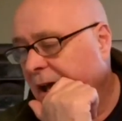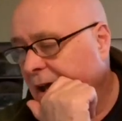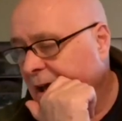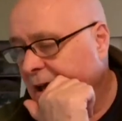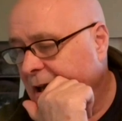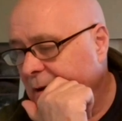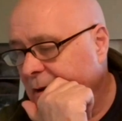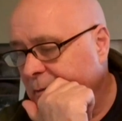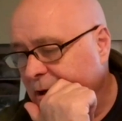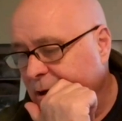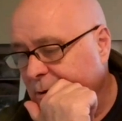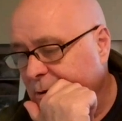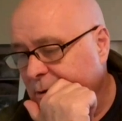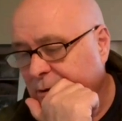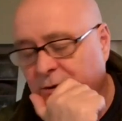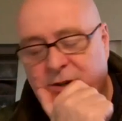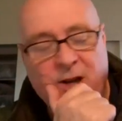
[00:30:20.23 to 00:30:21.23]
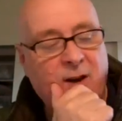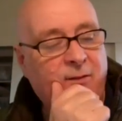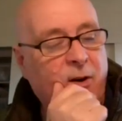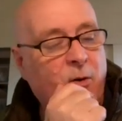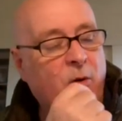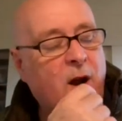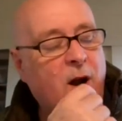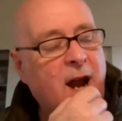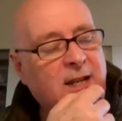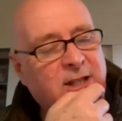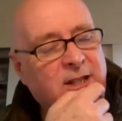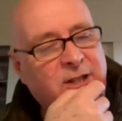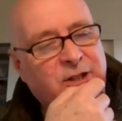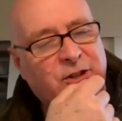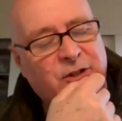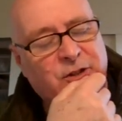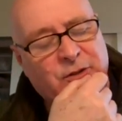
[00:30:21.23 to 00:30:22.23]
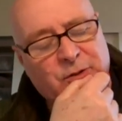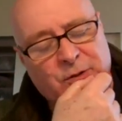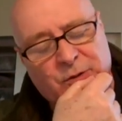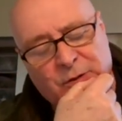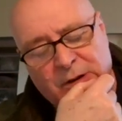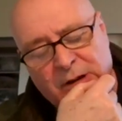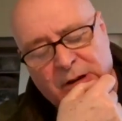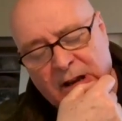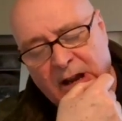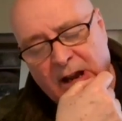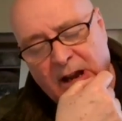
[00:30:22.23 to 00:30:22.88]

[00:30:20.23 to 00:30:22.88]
and you also have a right to